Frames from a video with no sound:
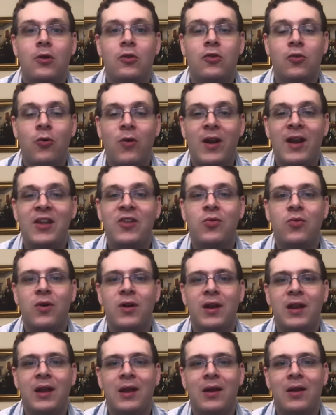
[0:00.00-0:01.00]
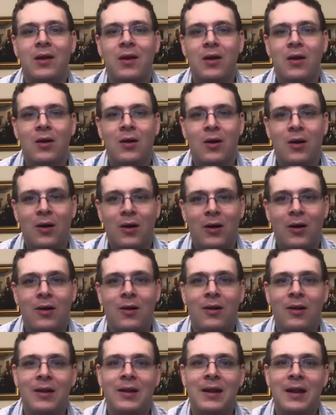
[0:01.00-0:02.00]
2020
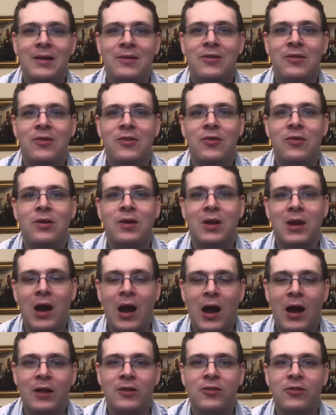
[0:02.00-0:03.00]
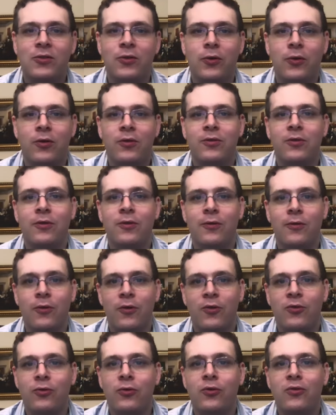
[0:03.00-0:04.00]
Harlan Institute ConSource
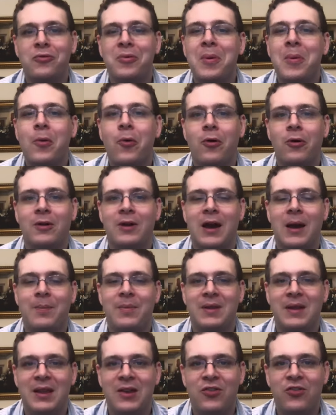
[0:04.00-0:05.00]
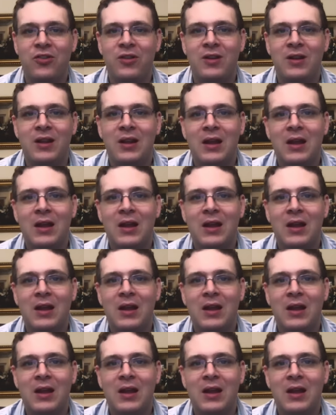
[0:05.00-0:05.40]
Virtual Supreme Court Competition.